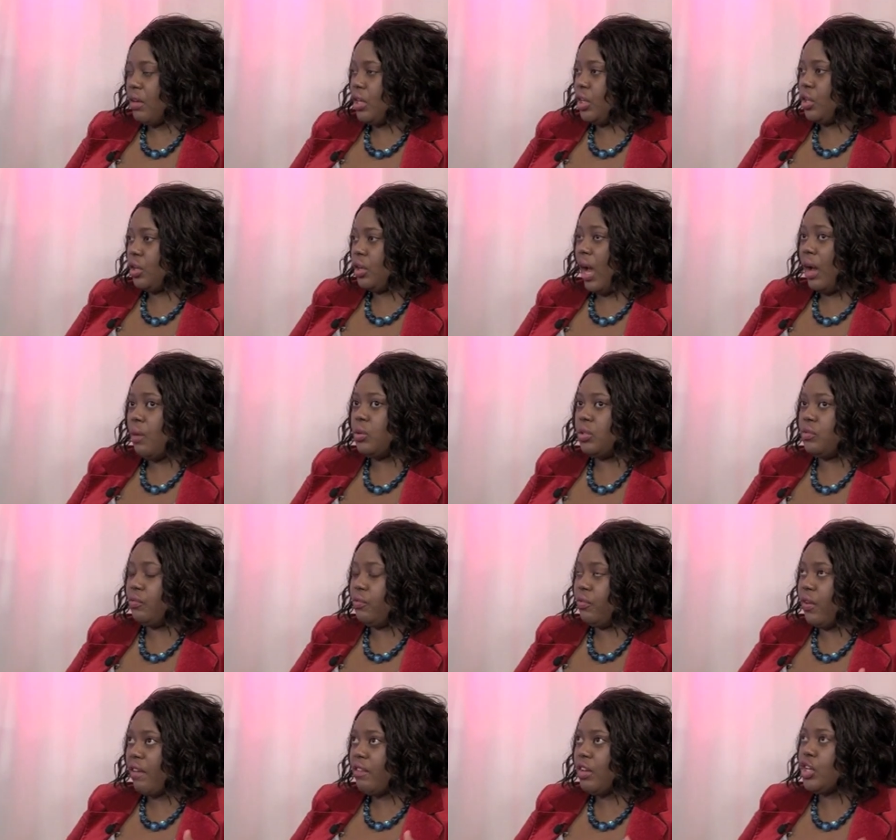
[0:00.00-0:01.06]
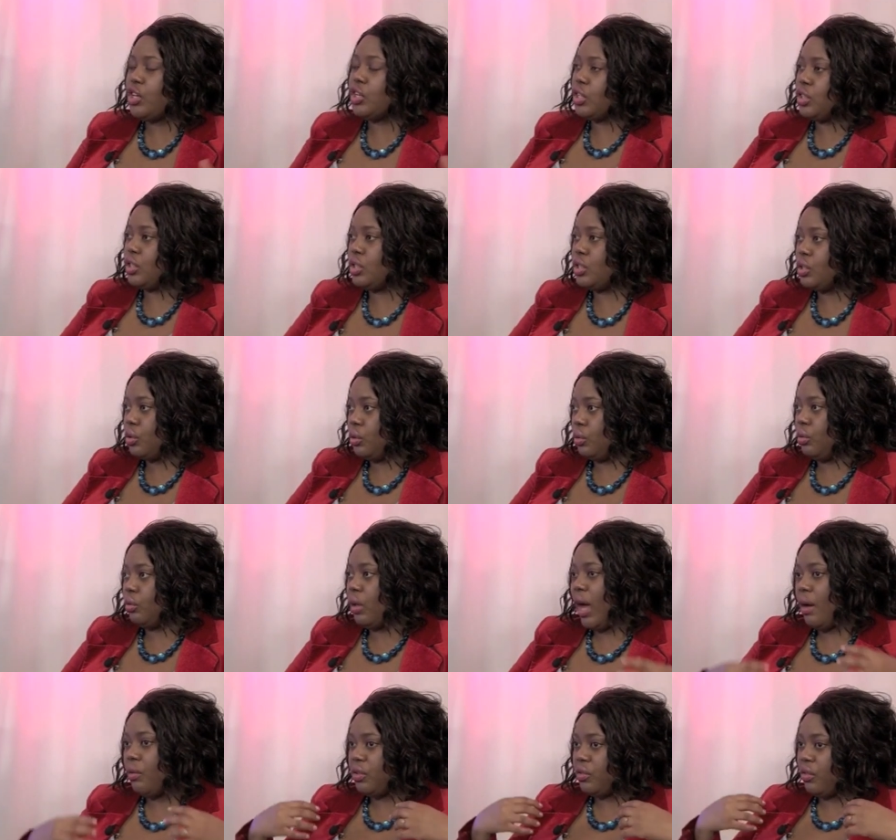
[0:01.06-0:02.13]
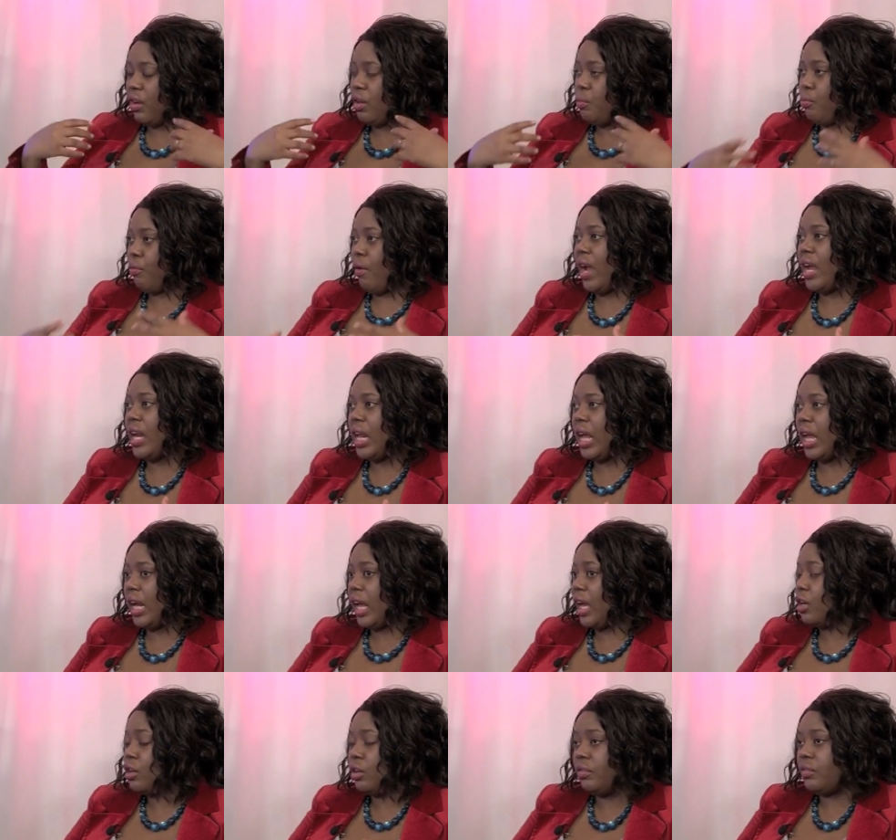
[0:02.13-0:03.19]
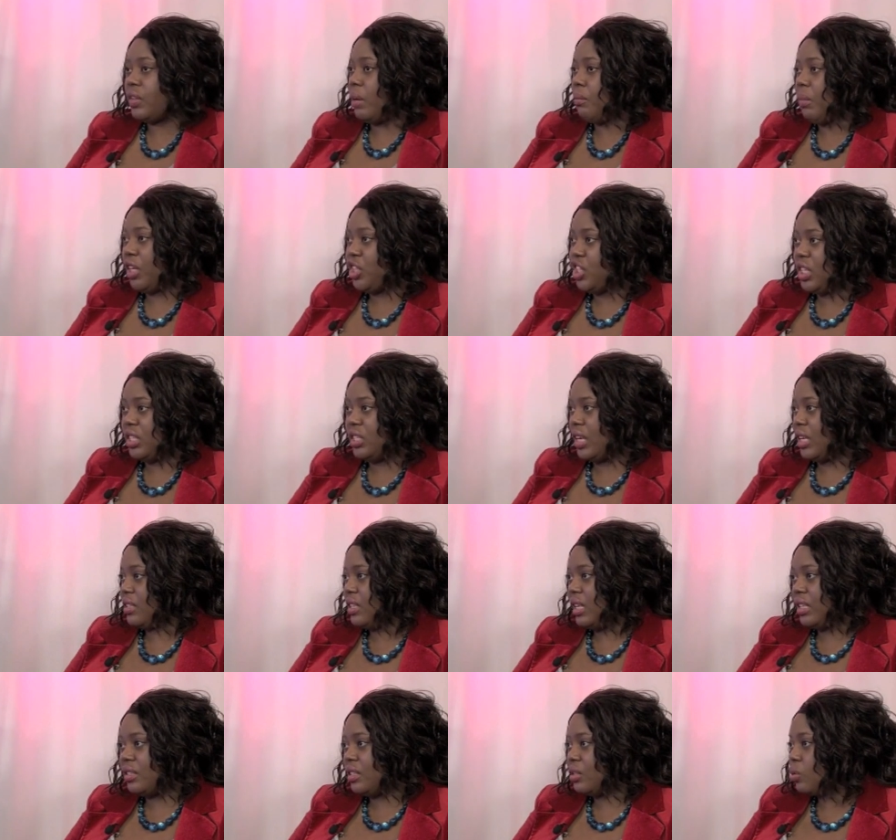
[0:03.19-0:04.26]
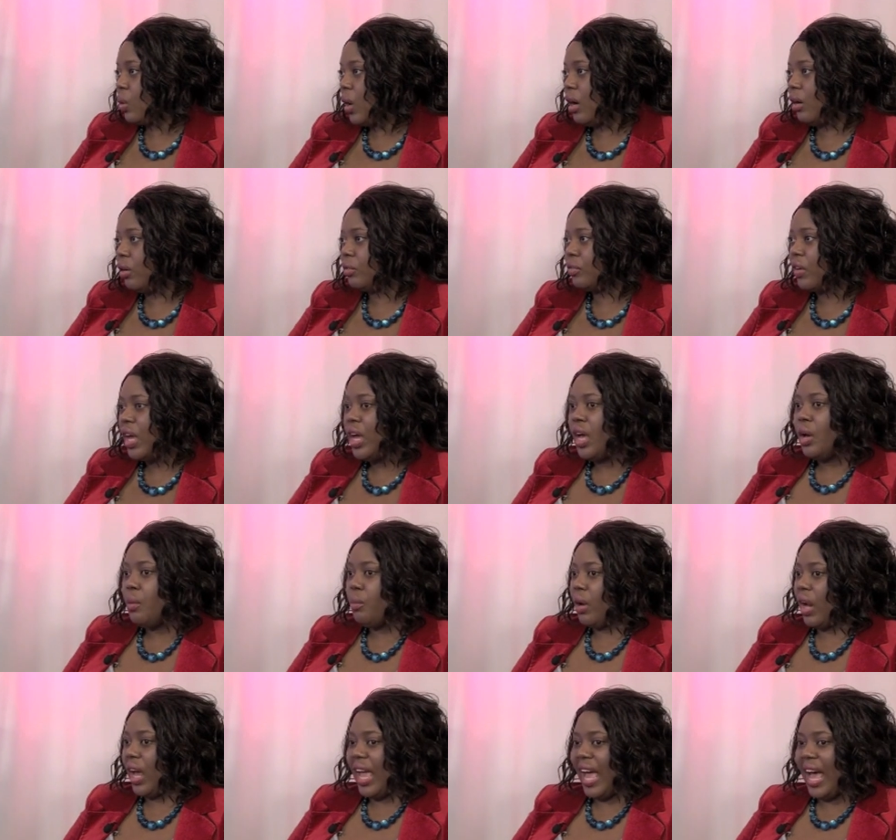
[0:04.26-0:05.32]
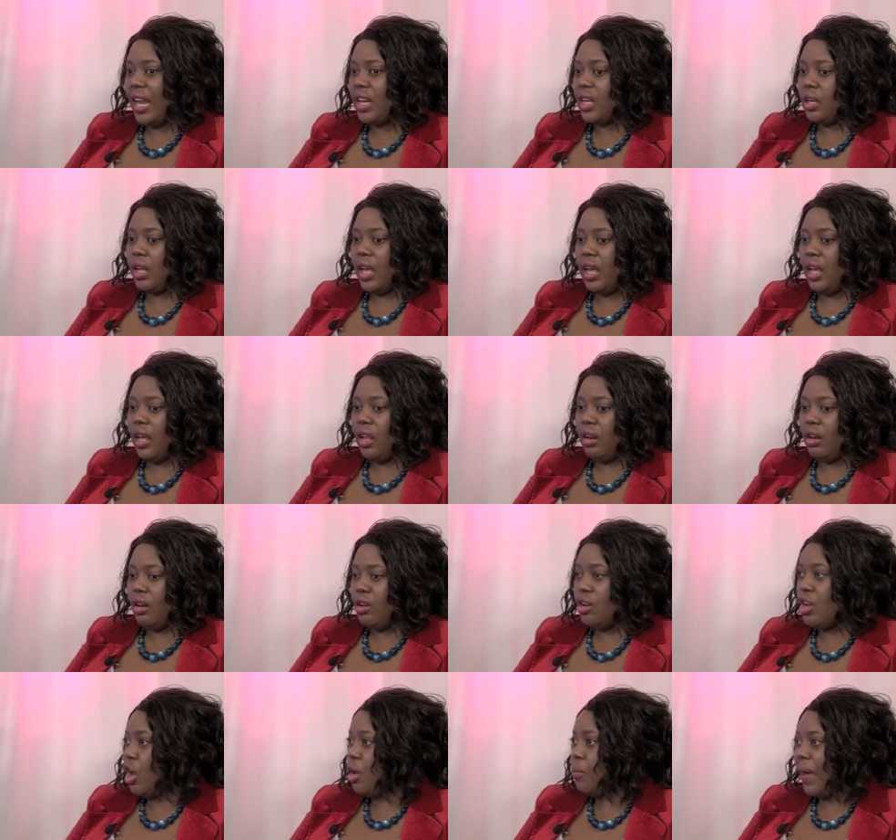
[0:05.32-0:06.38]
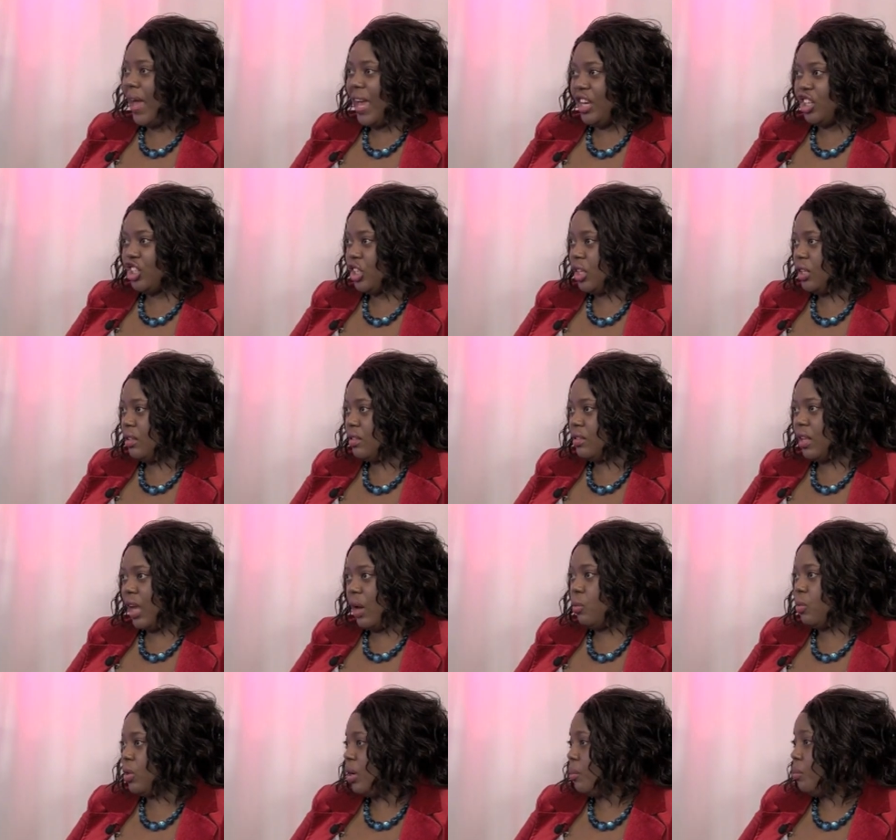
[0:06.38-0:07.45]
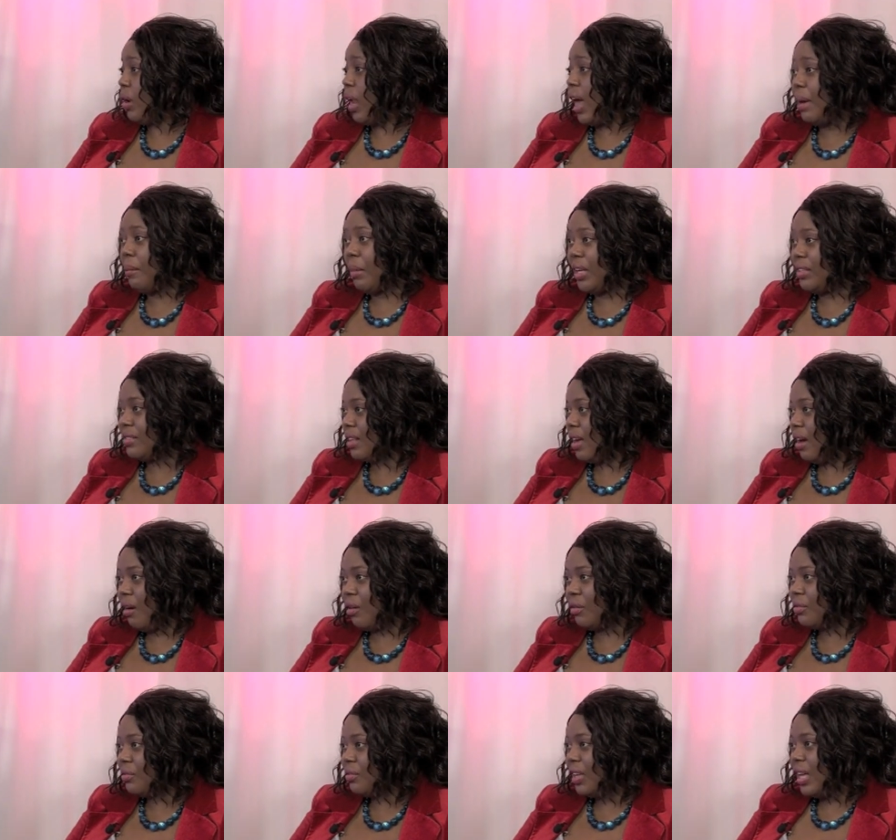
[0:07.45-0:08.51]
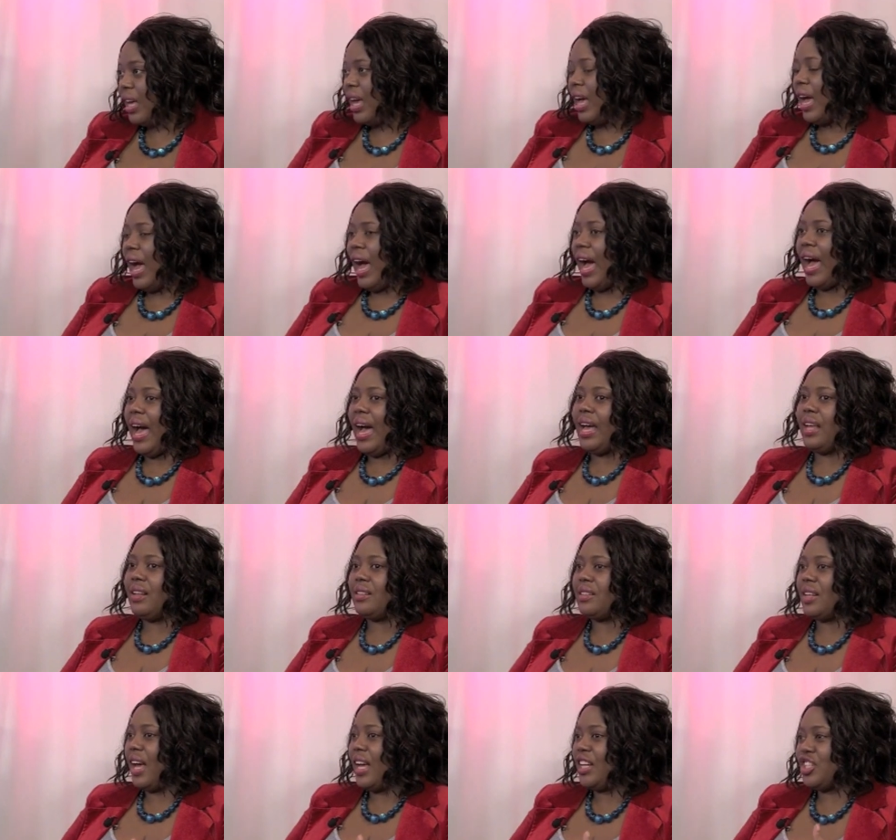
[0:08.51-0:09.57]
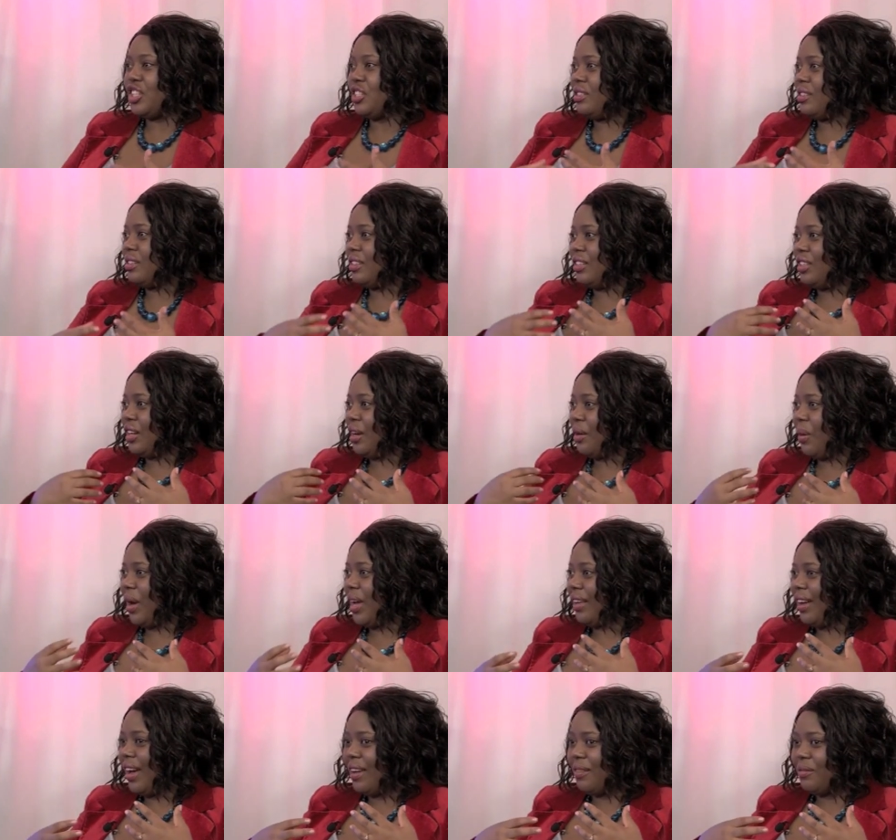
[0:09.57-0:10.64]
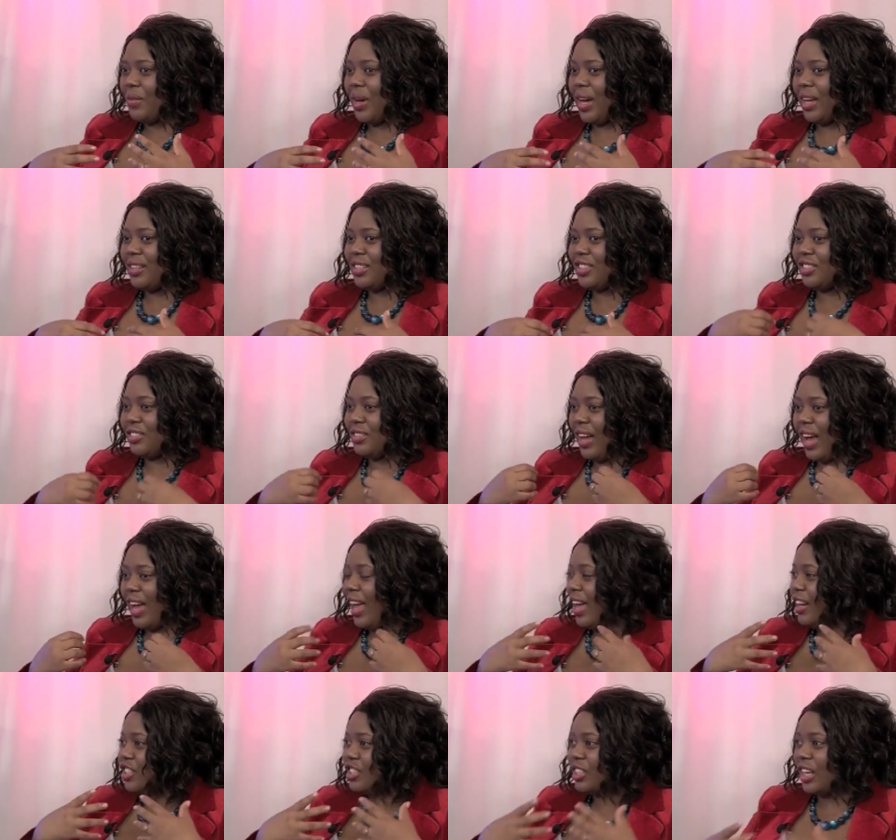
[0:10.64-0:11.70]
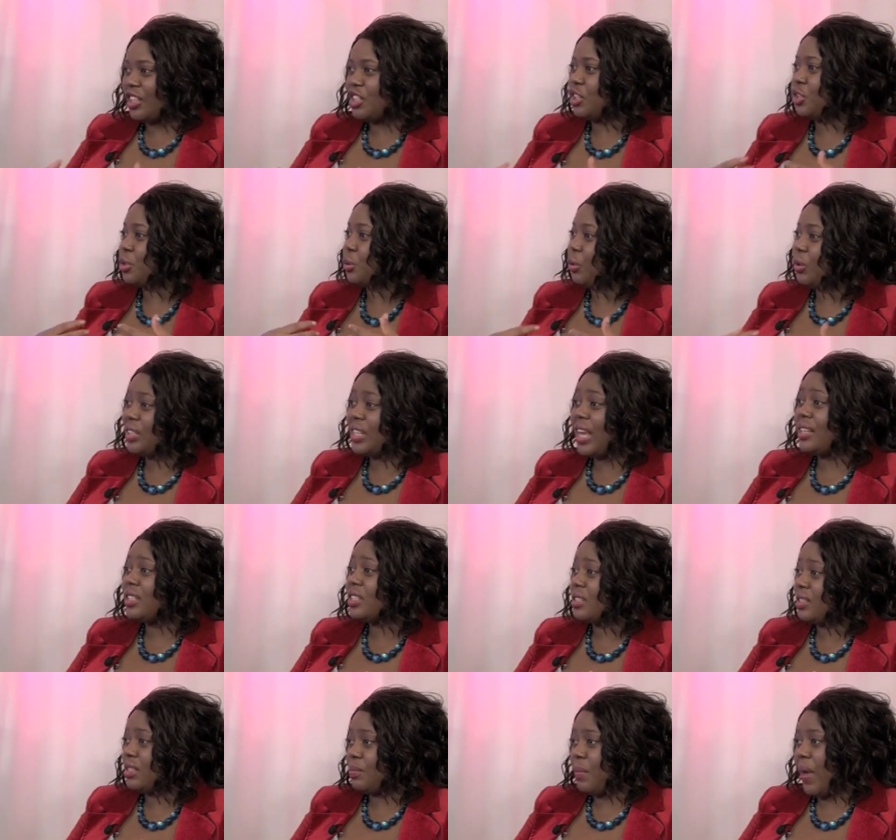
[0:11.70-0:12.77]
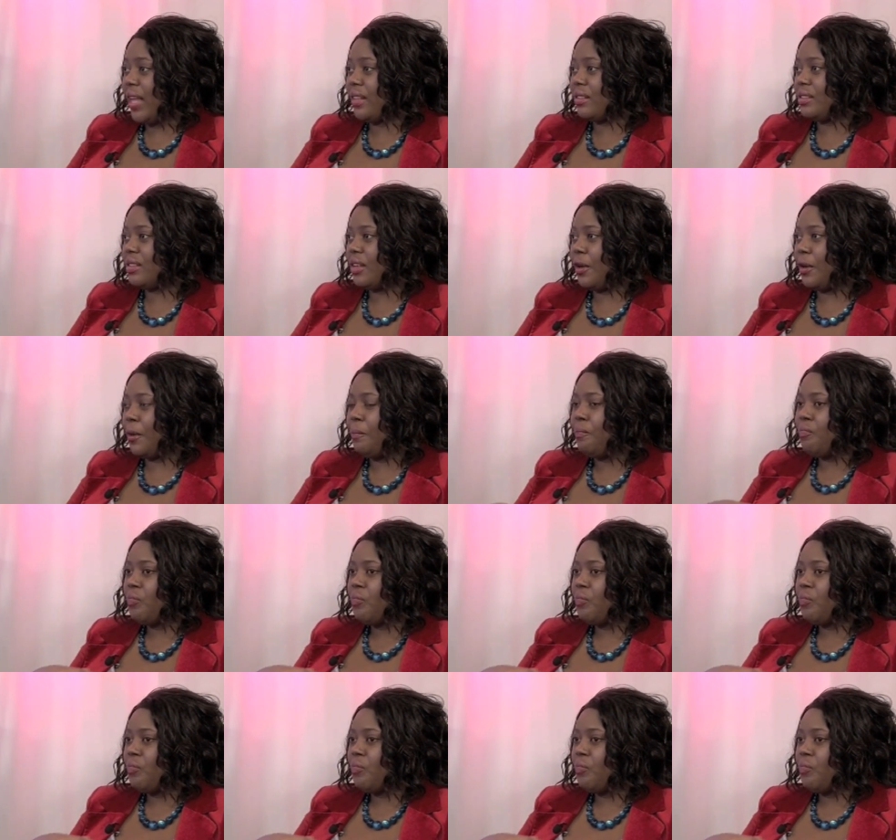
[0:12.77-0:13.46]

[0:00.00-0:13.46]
good. I was very good at school. I was very brainy, and I could have done my GCSEs at 12, but I had no patience. I wouldn't apply myself, and I just, I had such a short attention span. So